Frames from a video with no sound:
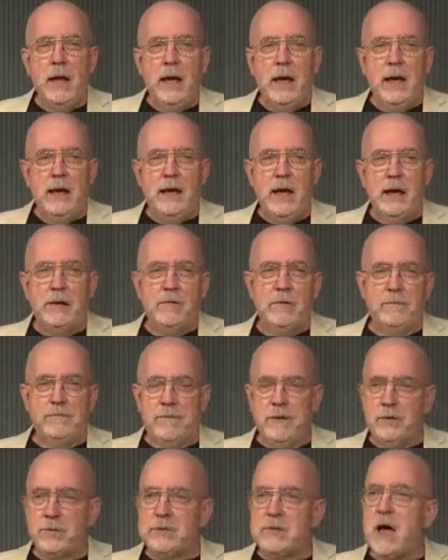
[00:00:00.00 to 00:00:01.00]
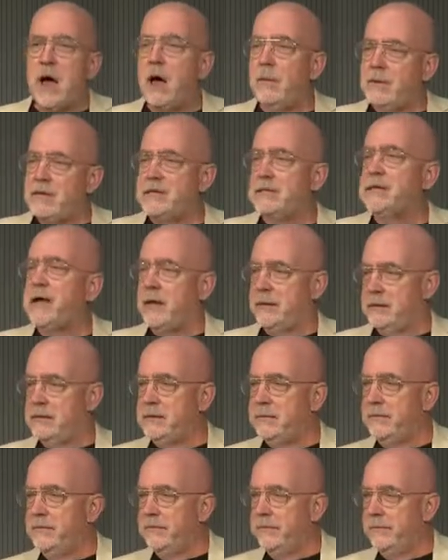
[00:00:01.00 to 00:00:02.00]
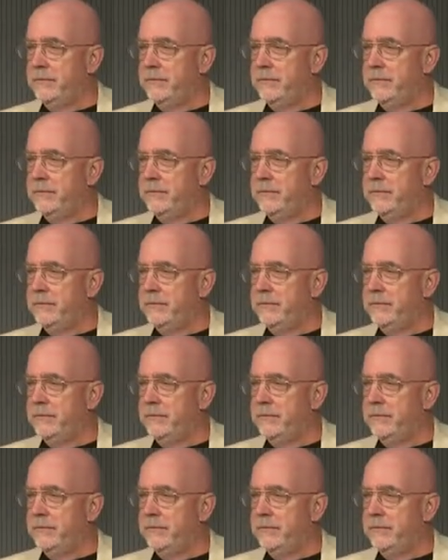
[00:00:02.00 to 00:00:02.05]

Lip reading: a kind of a fierce common sense.